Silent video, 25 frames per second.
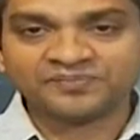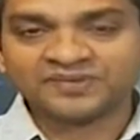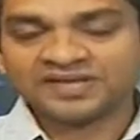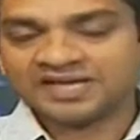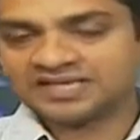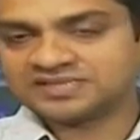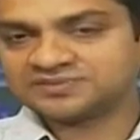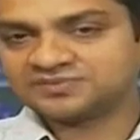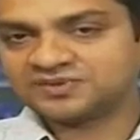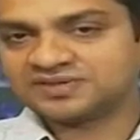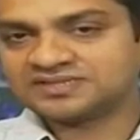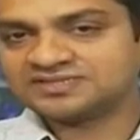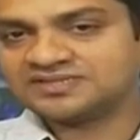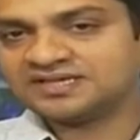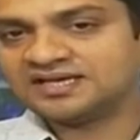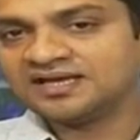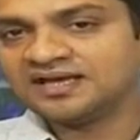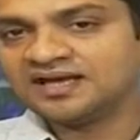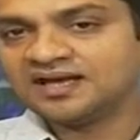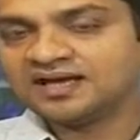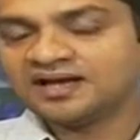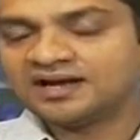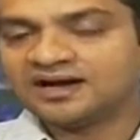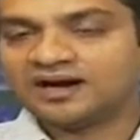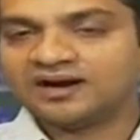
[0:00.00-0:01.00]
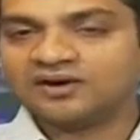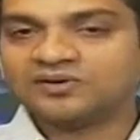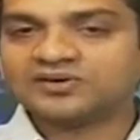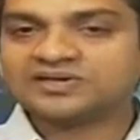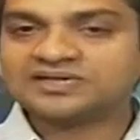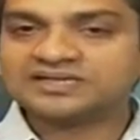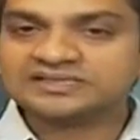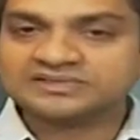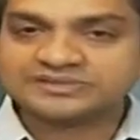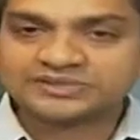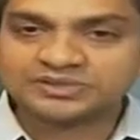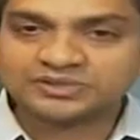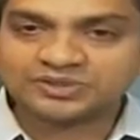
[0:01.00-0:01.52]
As far as the
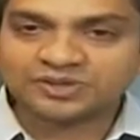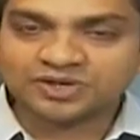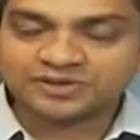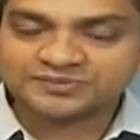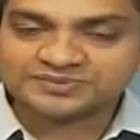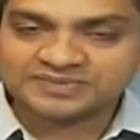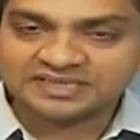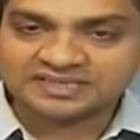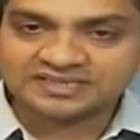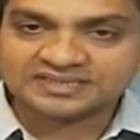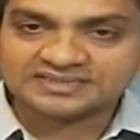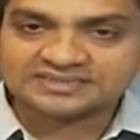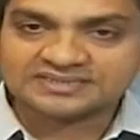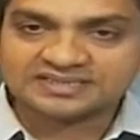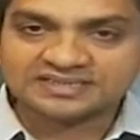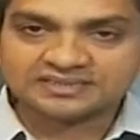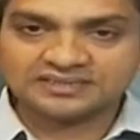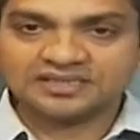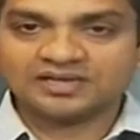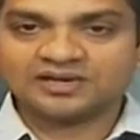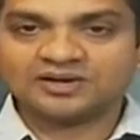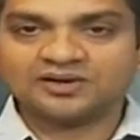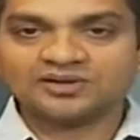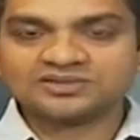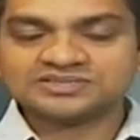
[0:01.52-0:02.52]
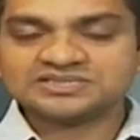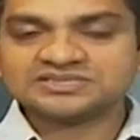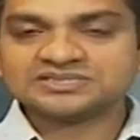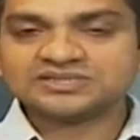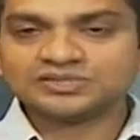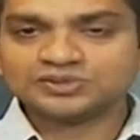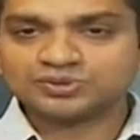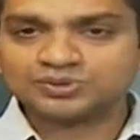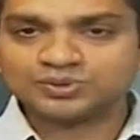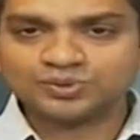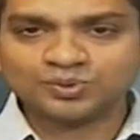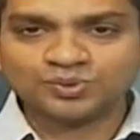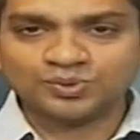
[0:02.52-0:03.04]
horticulture crops are concerned, the losses
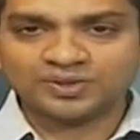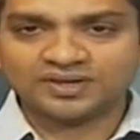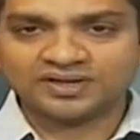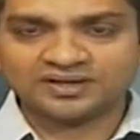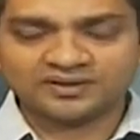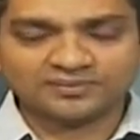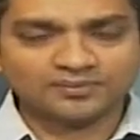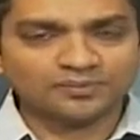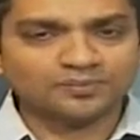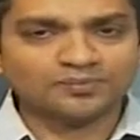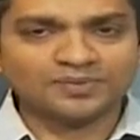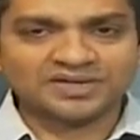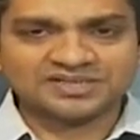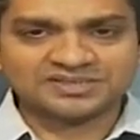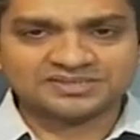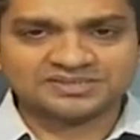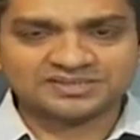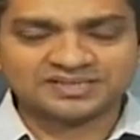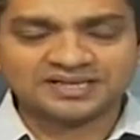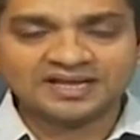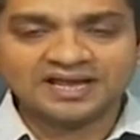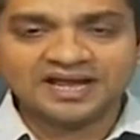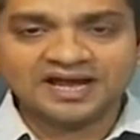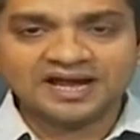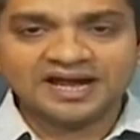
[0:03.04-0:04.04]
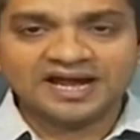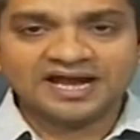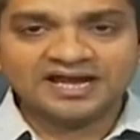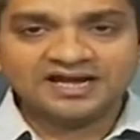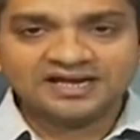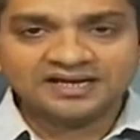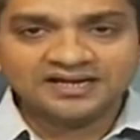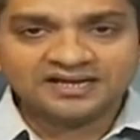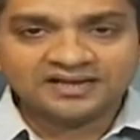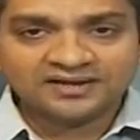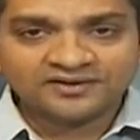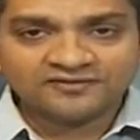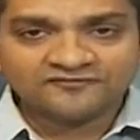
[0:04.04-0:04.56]
are too much, and
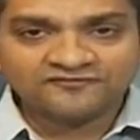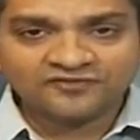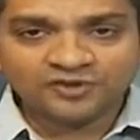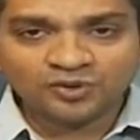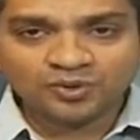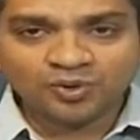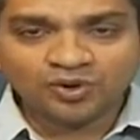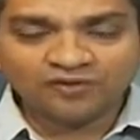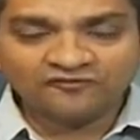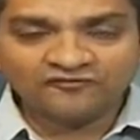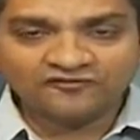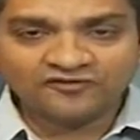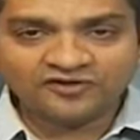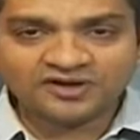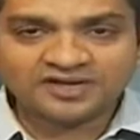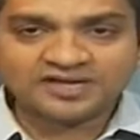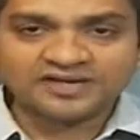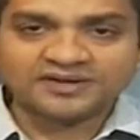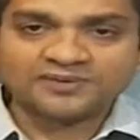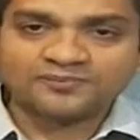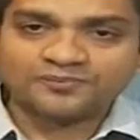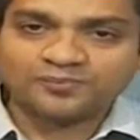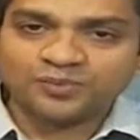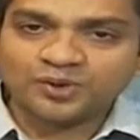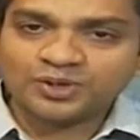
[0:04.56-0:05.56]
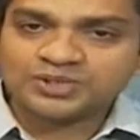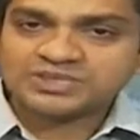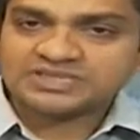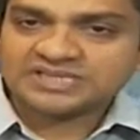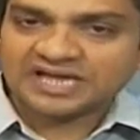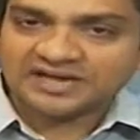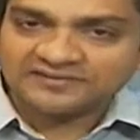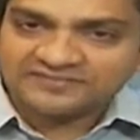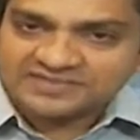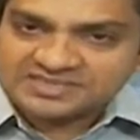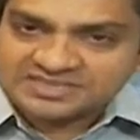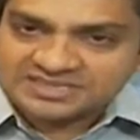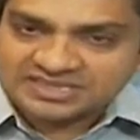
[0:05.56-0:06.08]
if we go for a post
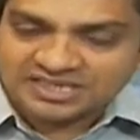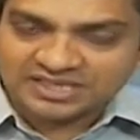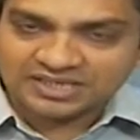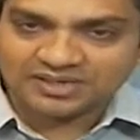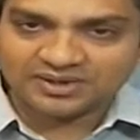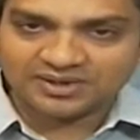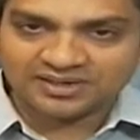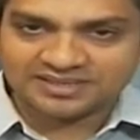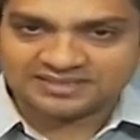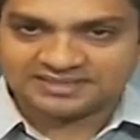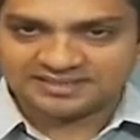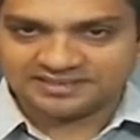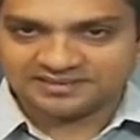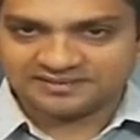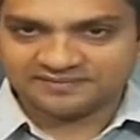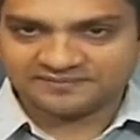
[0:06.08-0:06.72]
harvest technology,